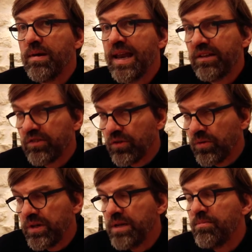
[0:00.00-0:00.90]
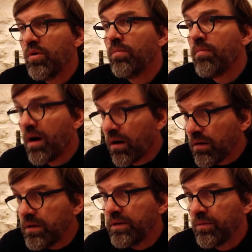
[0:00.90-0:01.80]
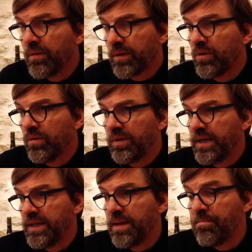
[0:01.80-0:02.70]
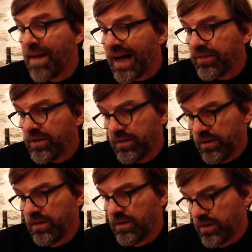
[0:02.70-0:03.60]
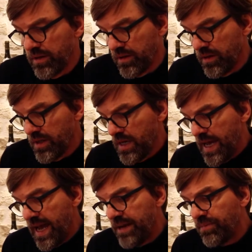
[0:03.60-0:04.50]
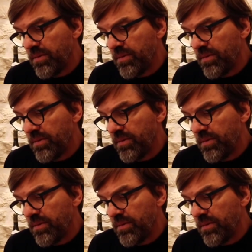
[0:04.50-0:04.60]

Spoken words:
Less stony, more marl, what we call the marne. And